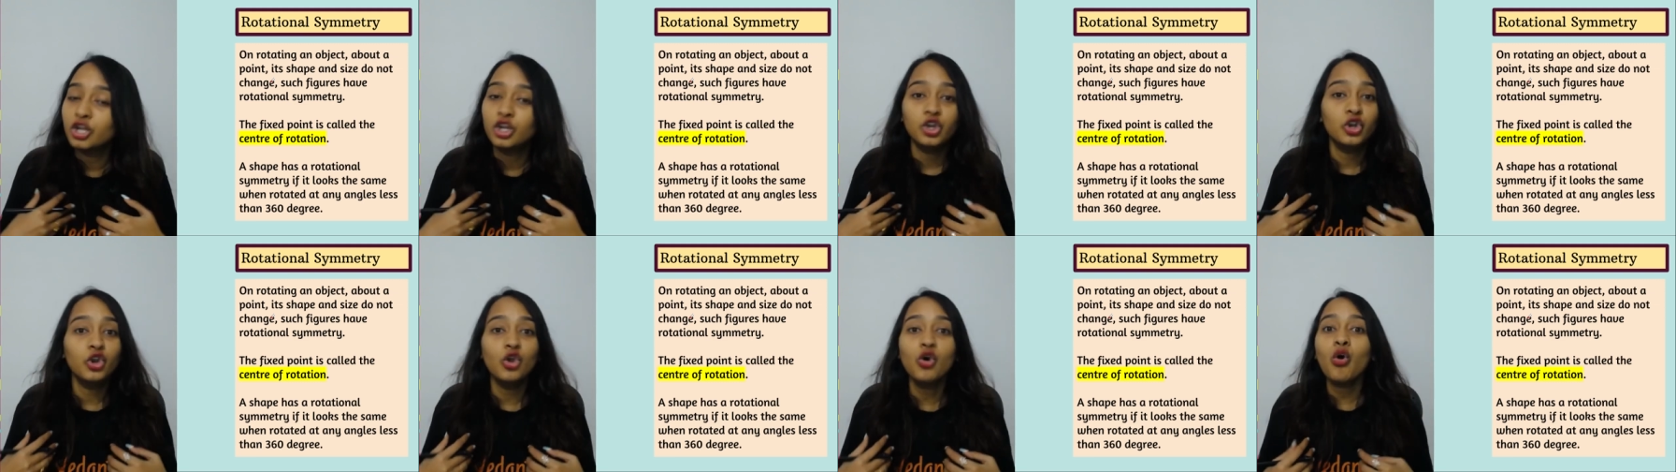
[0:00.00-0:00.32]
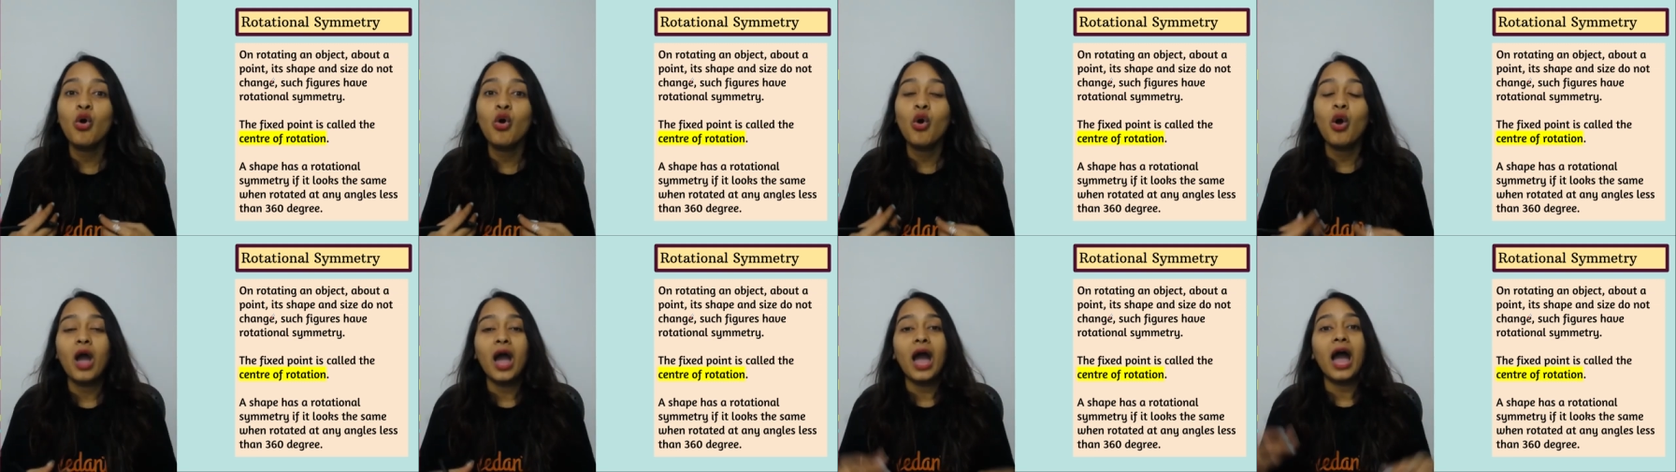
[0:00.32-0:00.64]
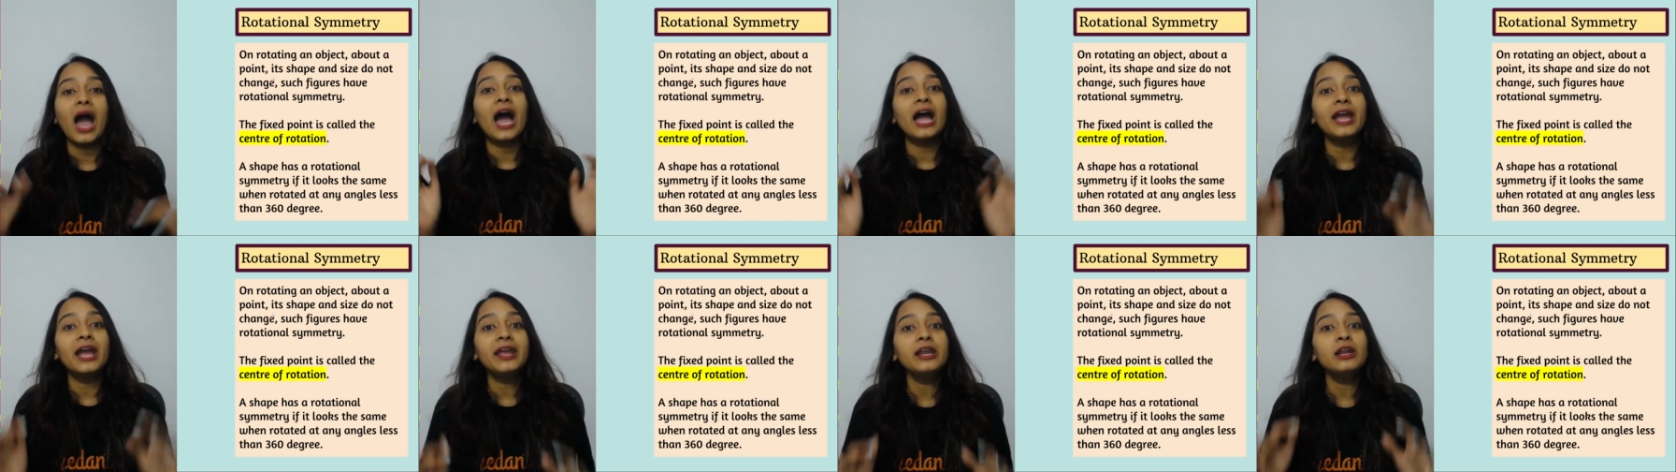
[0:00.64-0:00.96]
No,
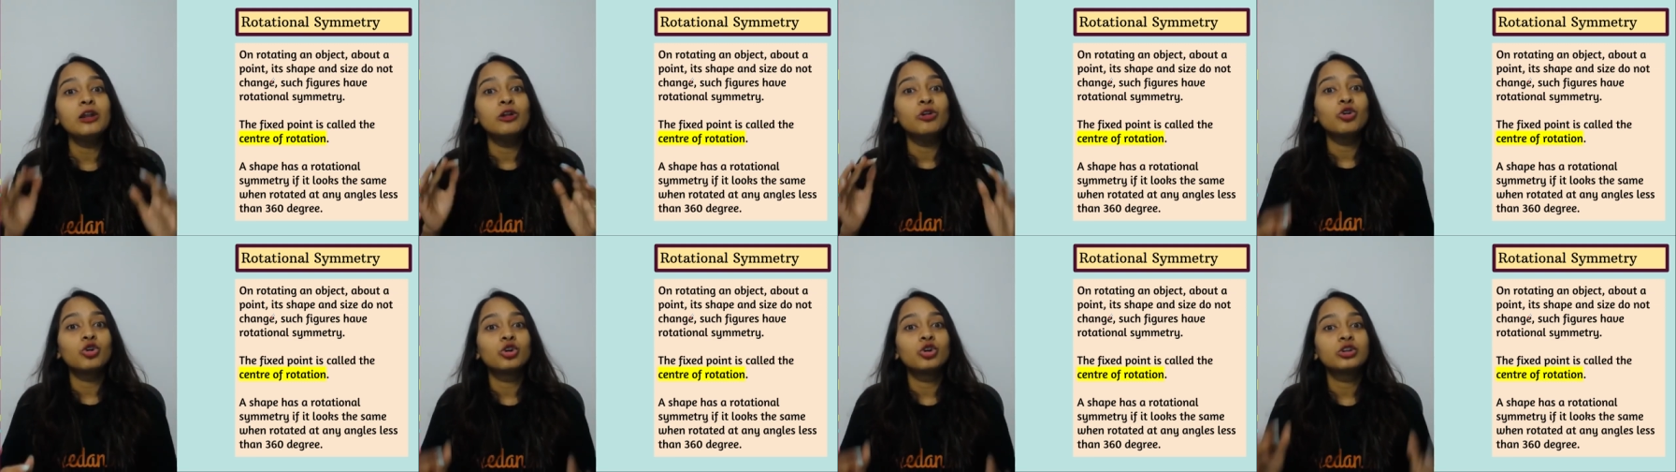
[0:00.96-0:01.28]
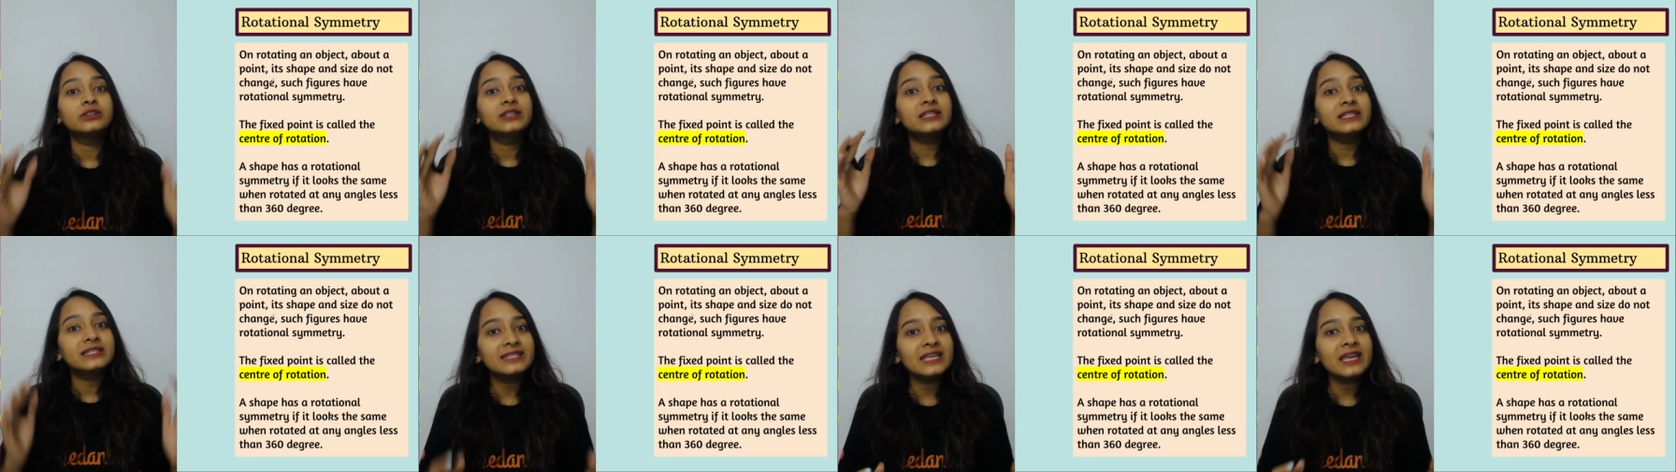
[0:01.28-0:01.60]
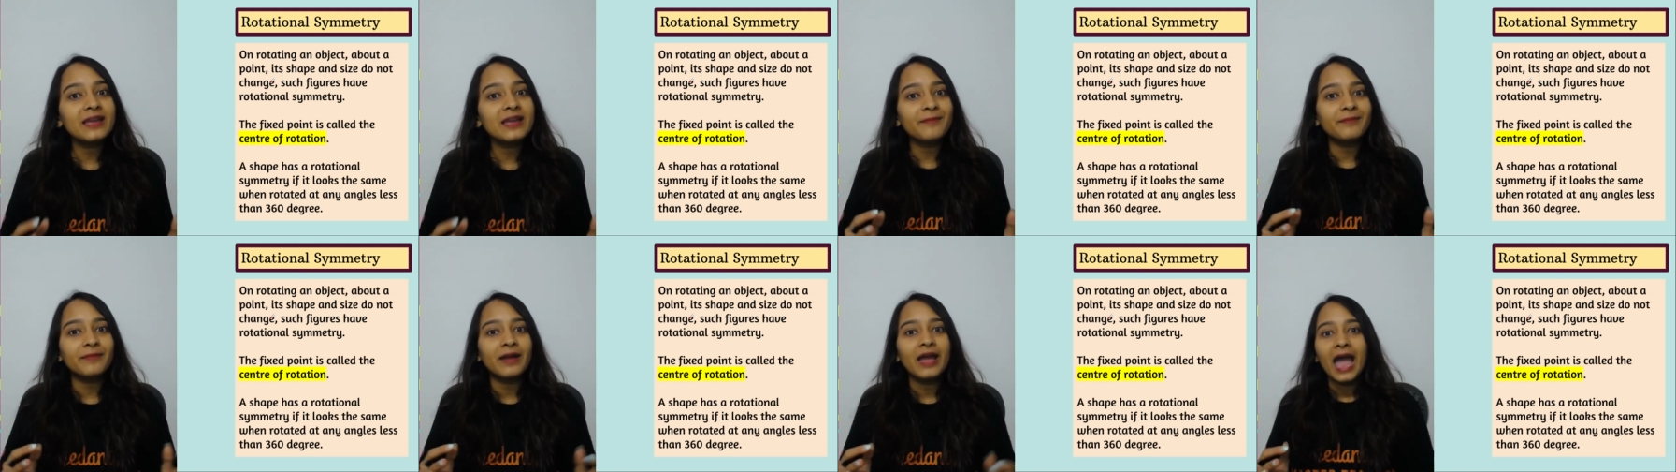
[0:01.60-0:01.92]
I look the
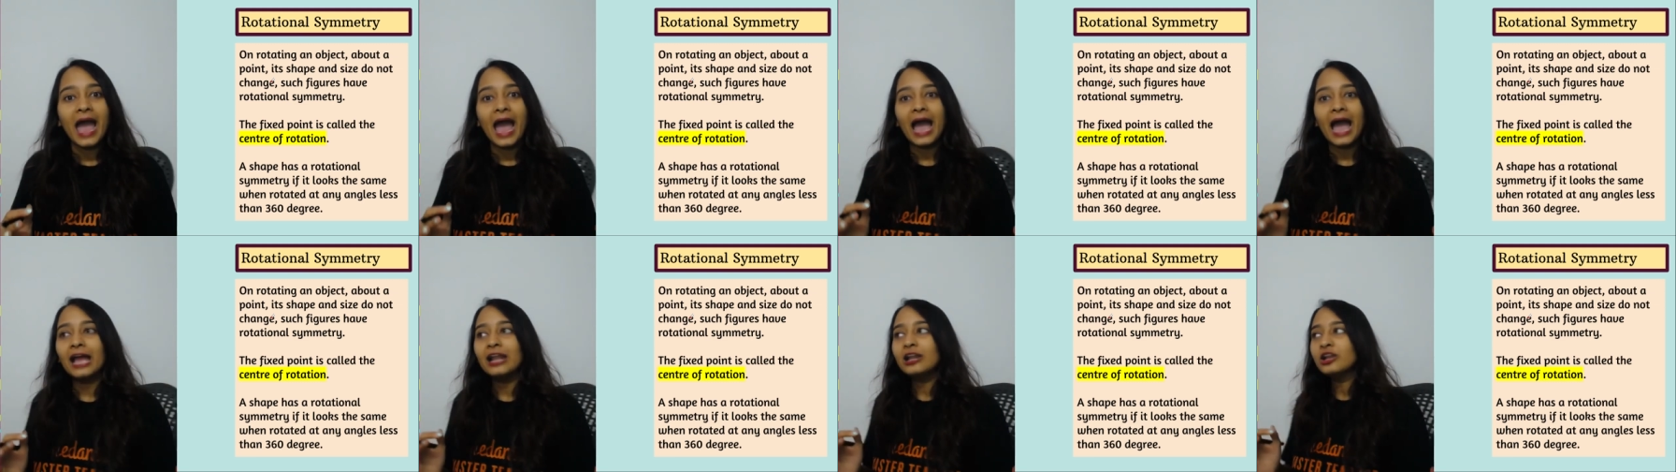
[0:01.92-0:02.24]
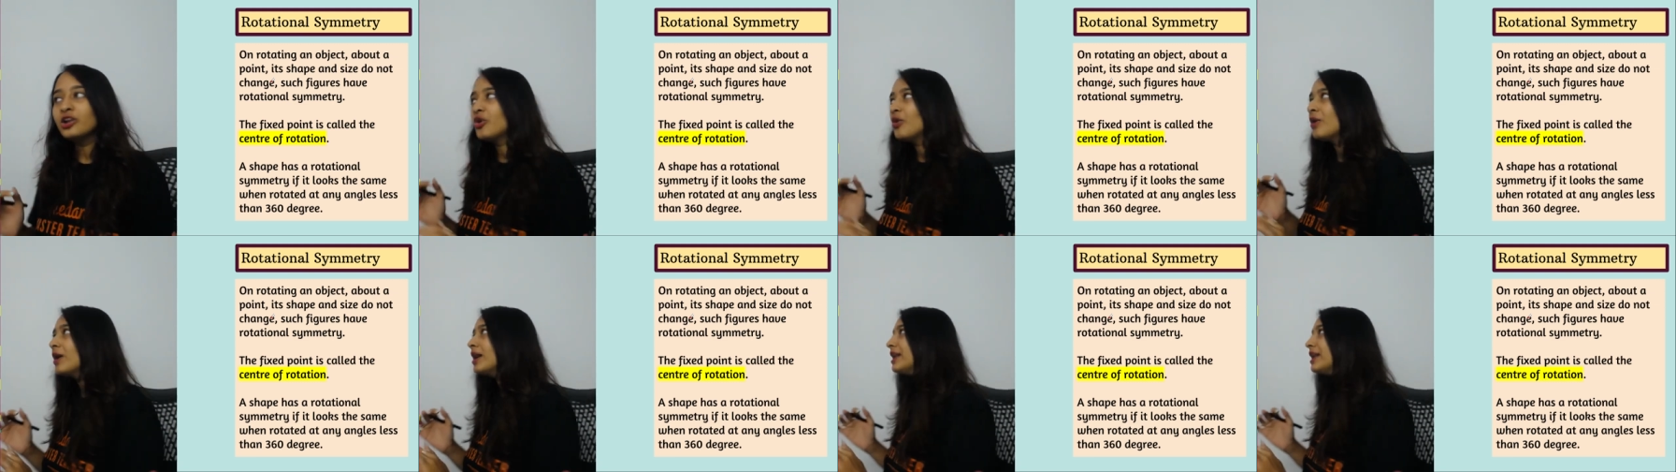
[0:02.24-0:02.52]
same. I go